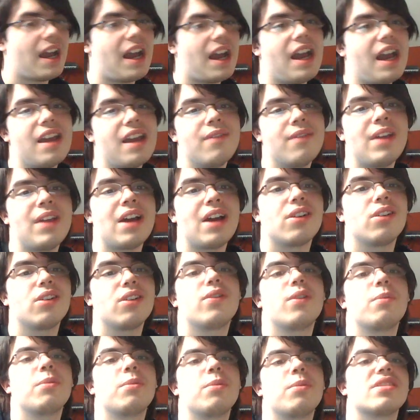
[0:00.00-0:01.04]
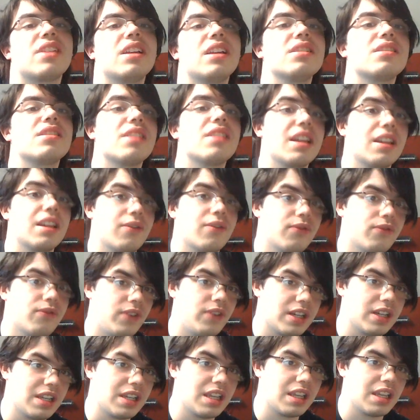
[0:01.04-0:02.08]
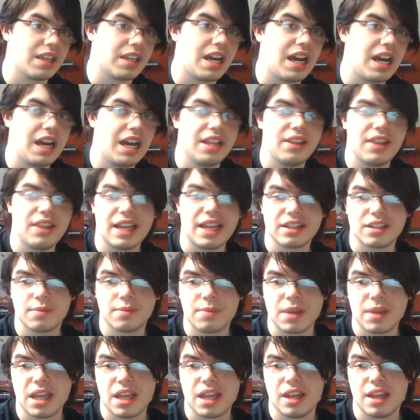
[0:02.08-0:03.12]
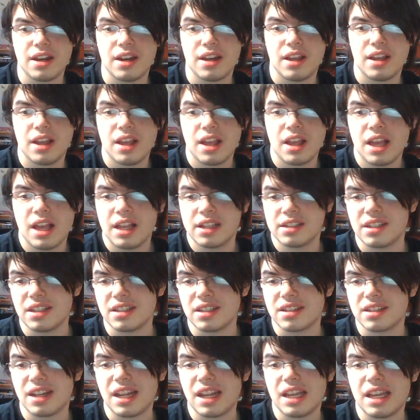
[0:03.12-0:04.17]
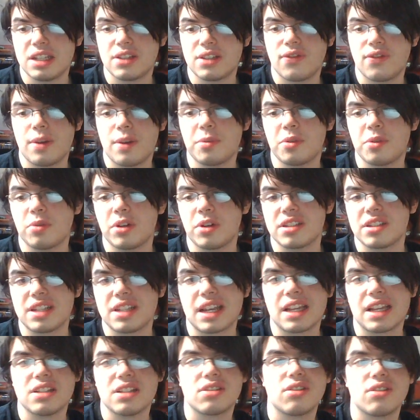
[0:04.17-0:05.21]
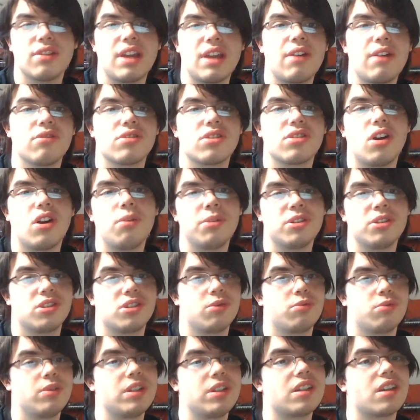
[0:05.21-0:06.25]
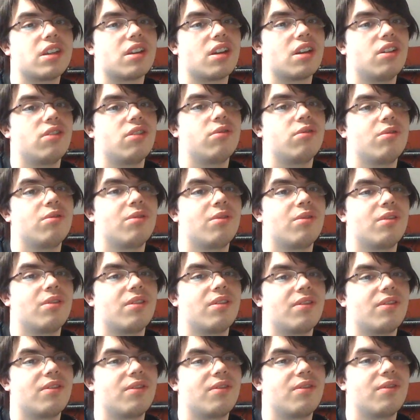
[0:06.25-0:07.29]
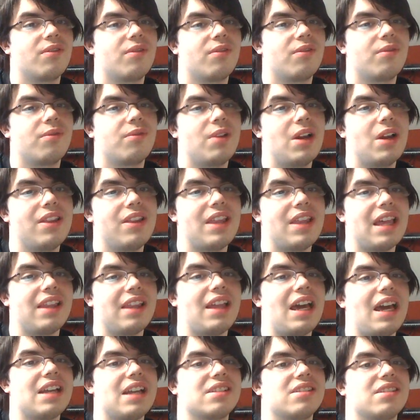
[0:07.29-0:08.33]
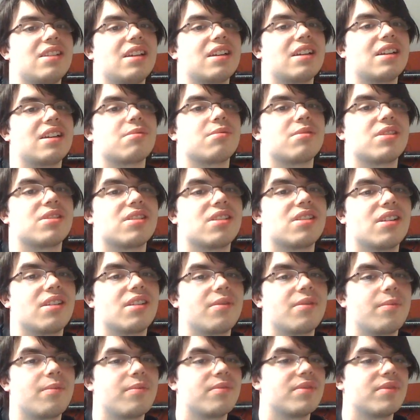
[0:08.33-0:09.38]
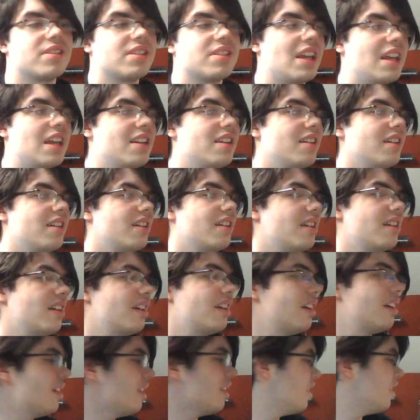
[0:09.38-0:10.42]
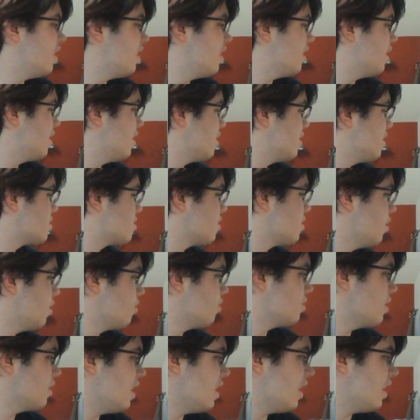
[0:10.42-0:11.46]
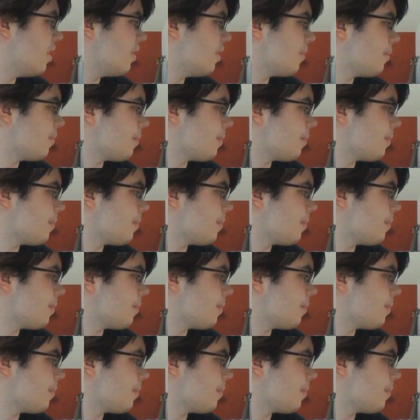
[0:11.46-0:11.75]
I have not heard from her since, thank fucking God. That's been, see, today is February 2nd, so that was almost a week ago when that last text was sent. So, yeah.